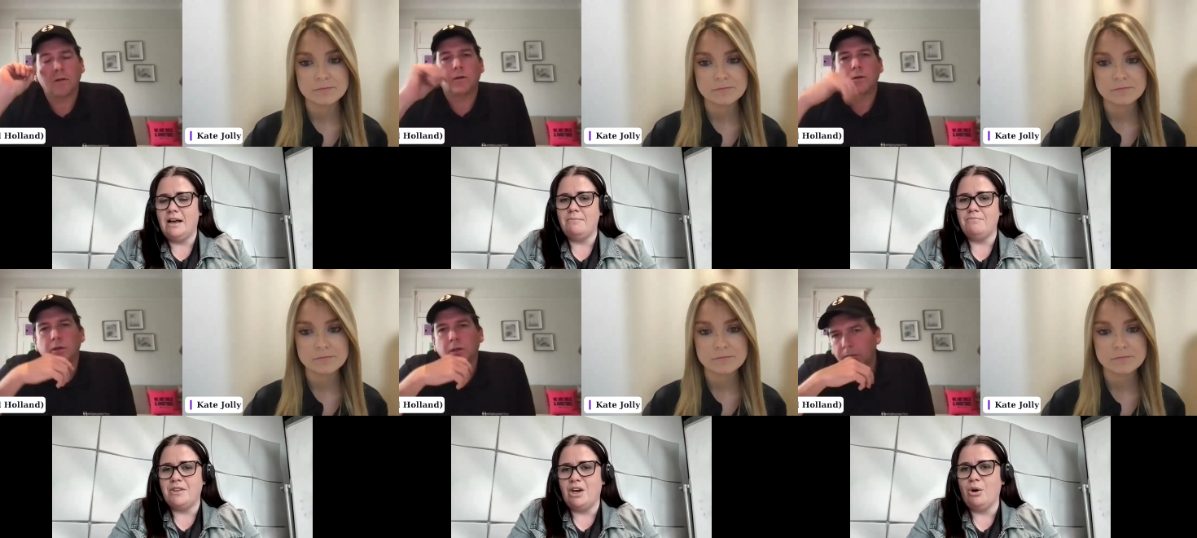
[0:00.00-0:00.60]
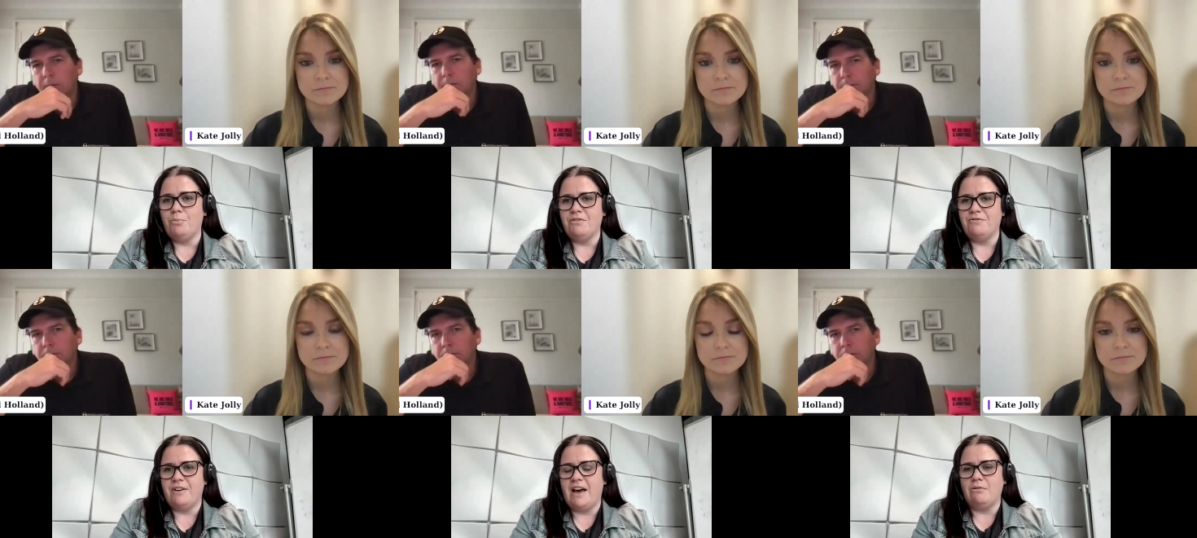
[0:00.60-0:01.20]
Speaker 1: um, the help
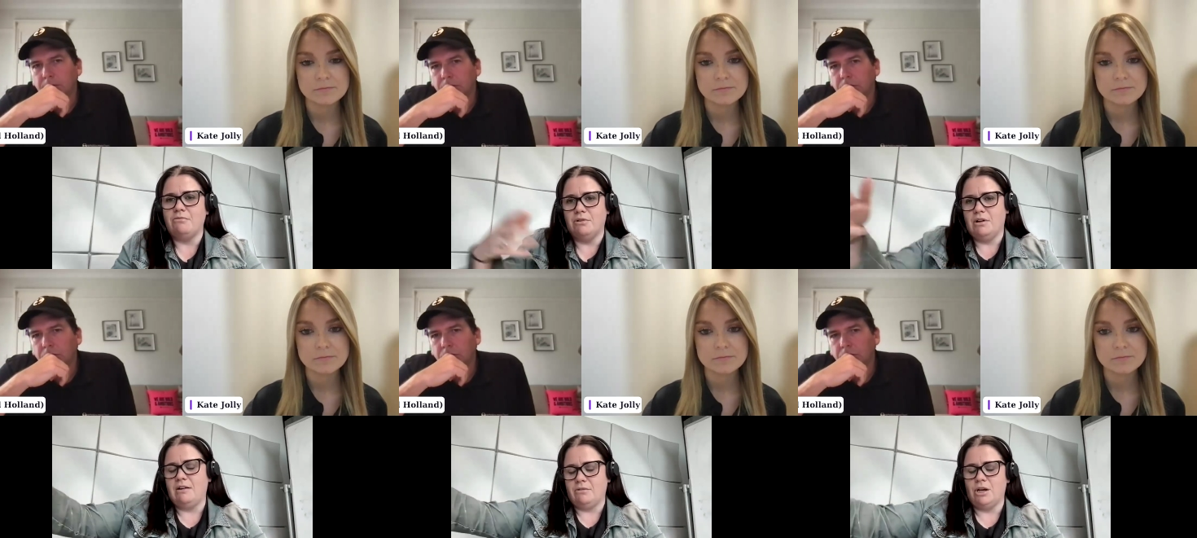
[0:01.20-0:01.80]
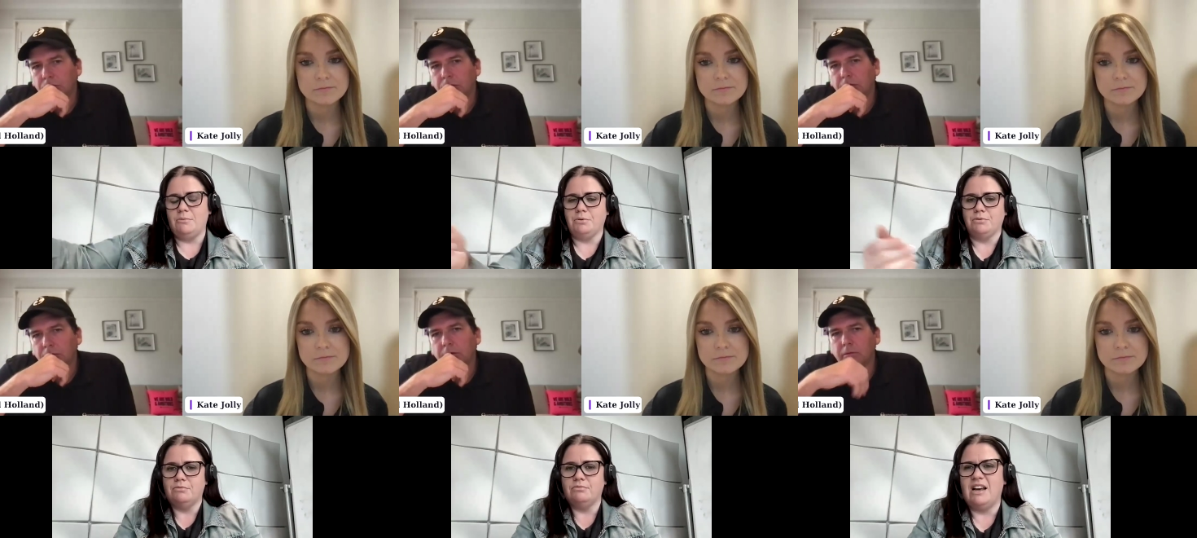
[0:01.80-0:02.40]
of our our
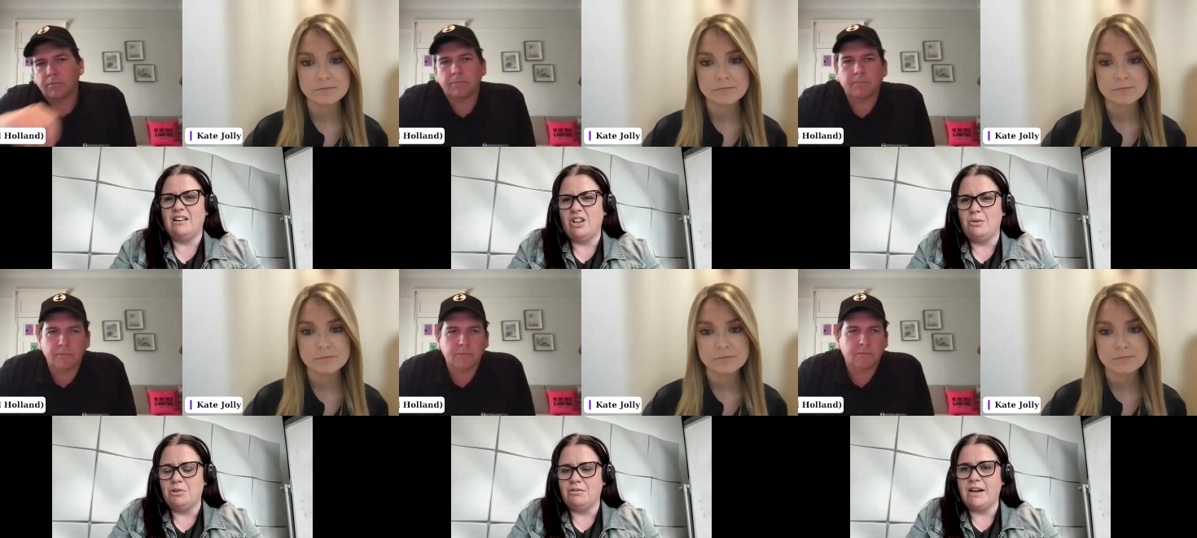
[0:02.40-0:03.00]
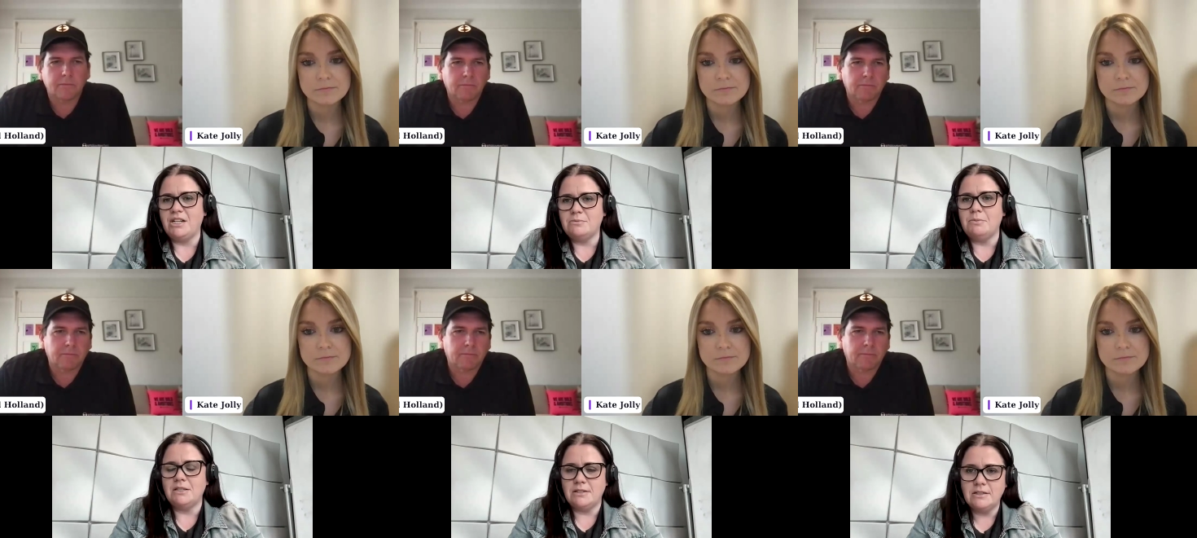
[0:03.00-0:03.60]
global our global
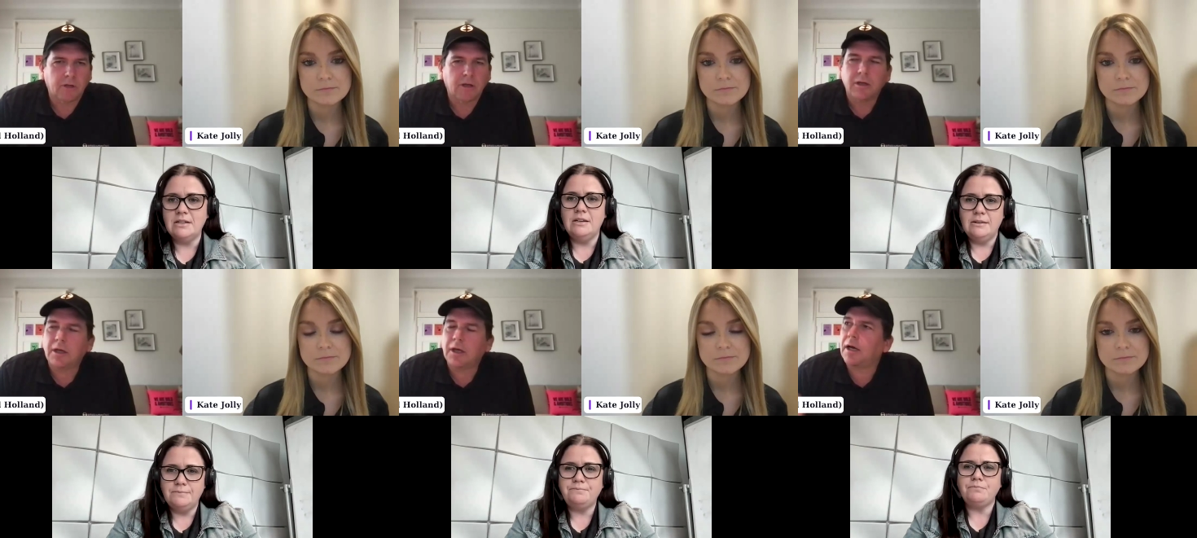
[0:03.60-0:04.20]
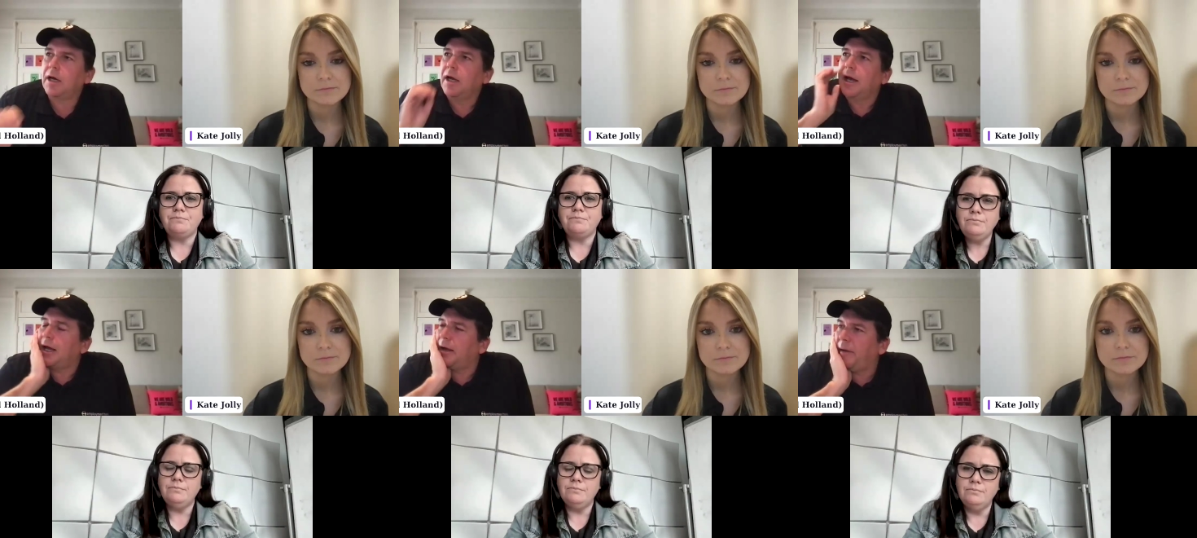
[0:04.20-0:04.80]
arrangements.
Speaker 2: Yeah.
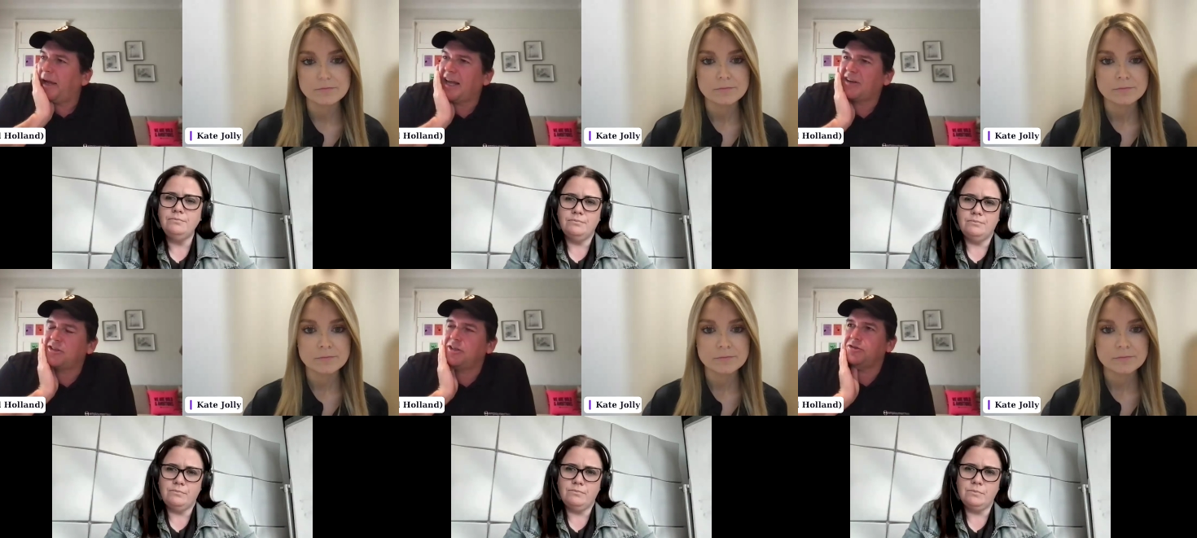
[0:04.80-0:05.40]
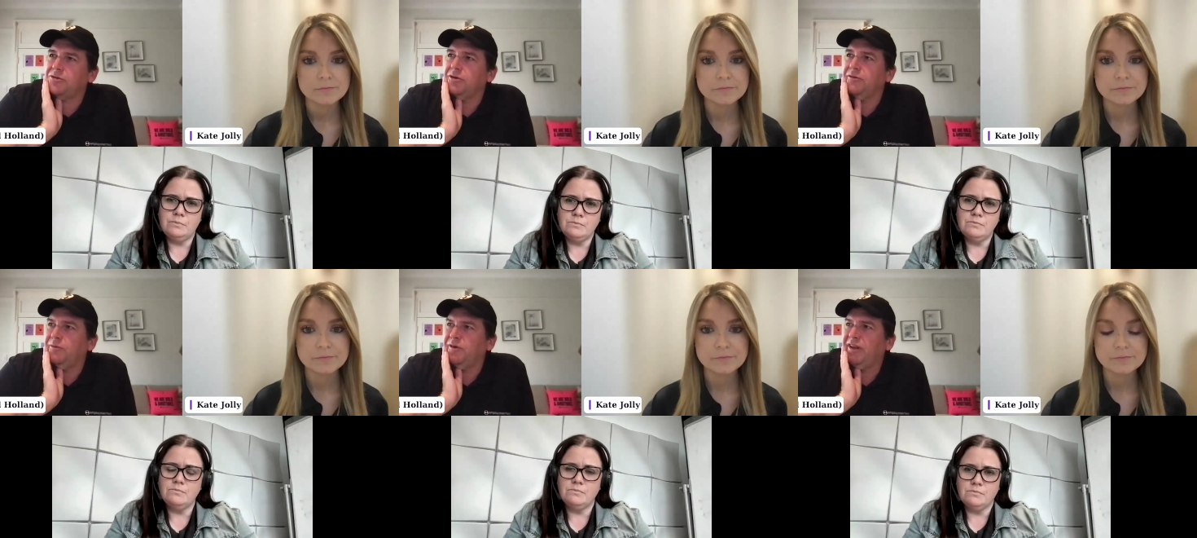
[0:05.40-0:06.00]
Uh, and actually, just sort
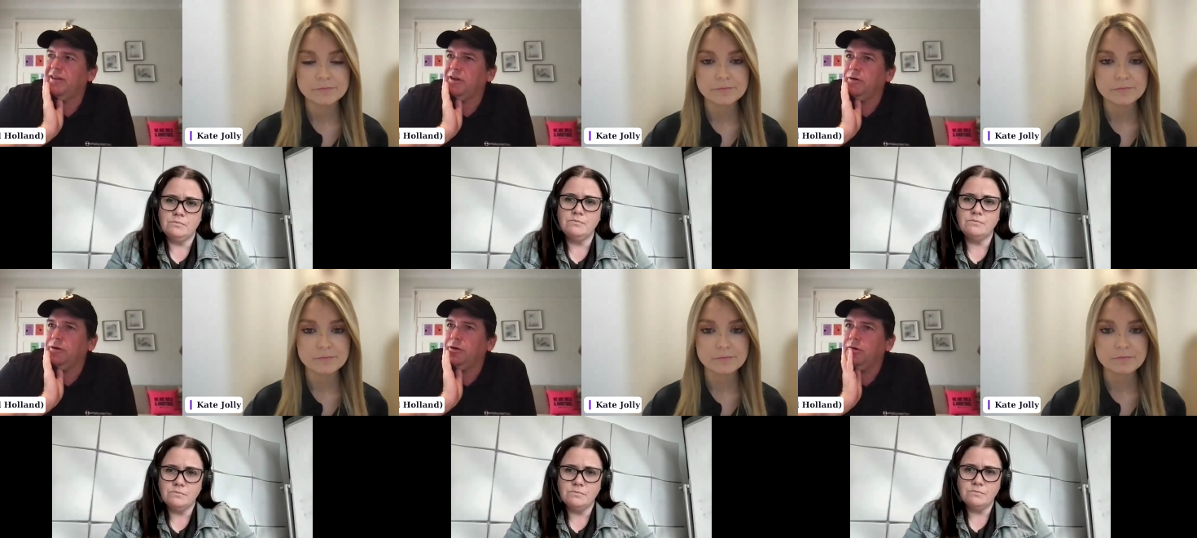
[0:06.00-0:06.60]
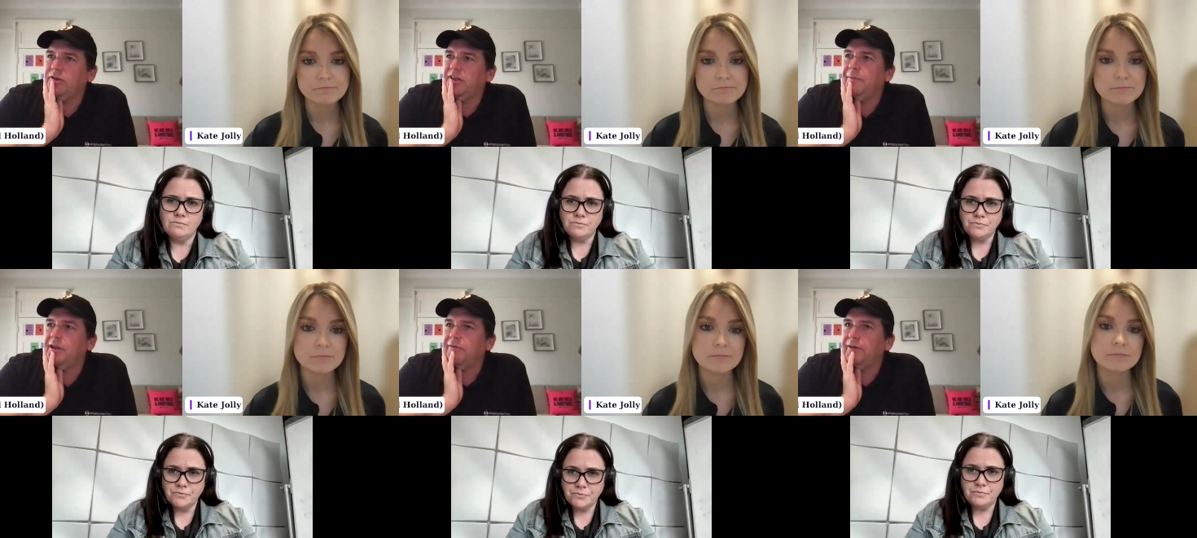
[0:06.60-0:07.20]
of reflecting on your
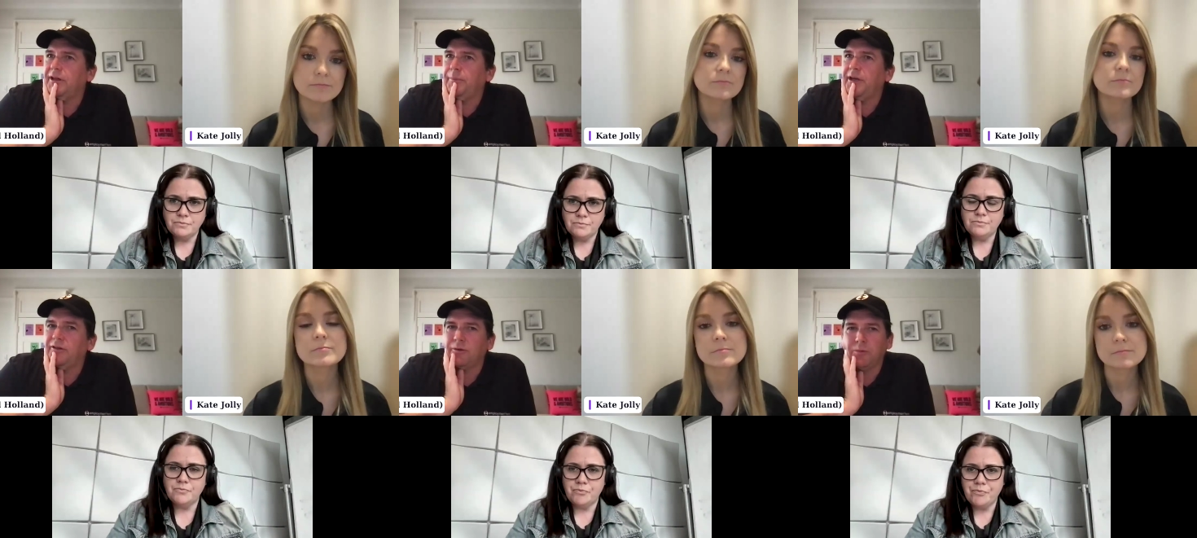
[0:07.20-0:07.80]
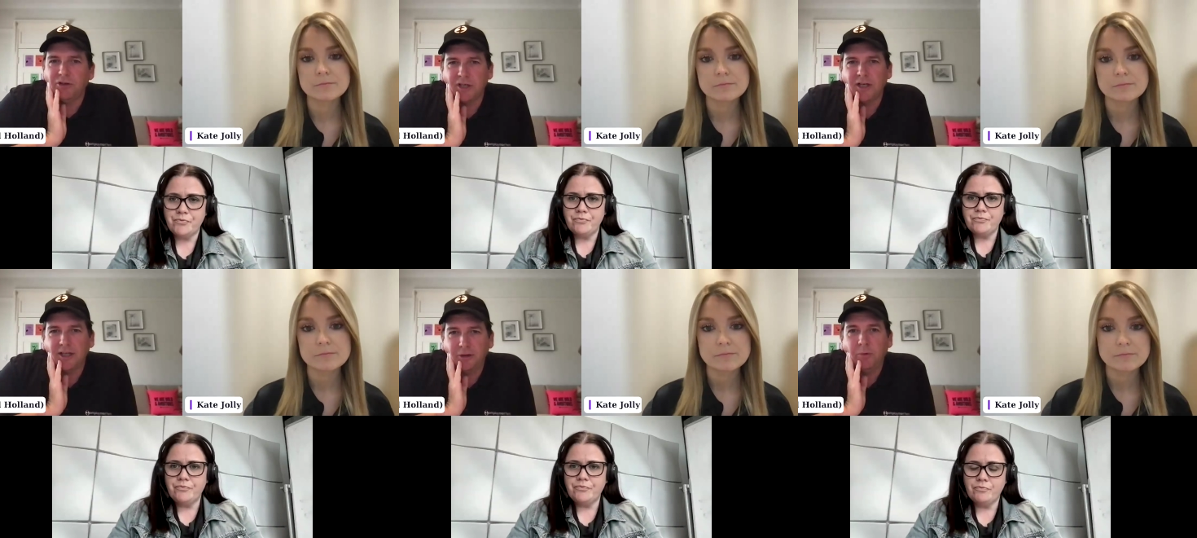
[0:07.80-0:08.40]
team in the Philippines,
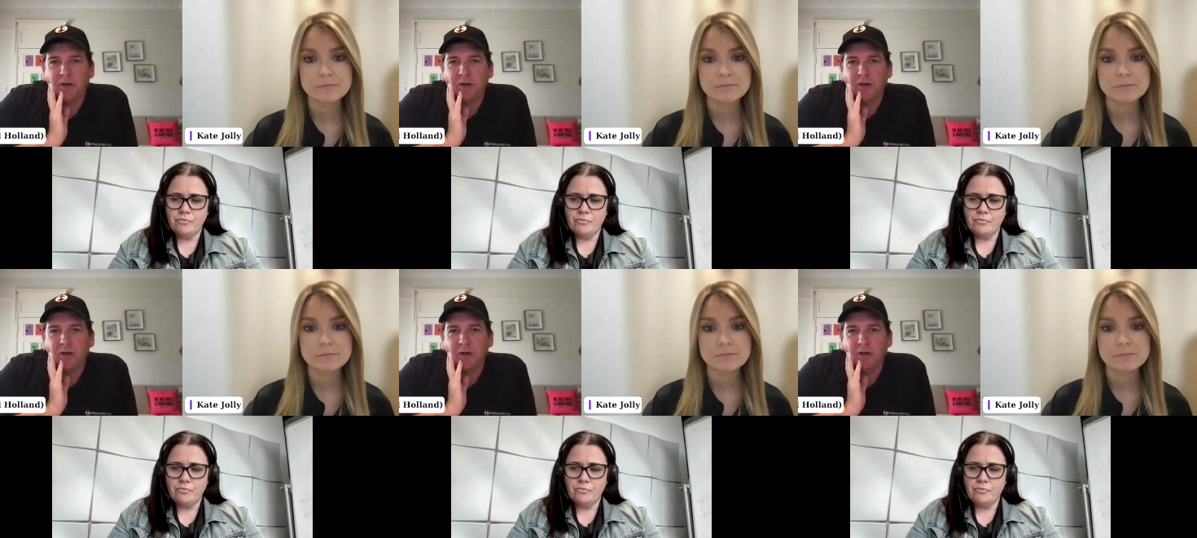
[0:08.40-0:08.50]
originally you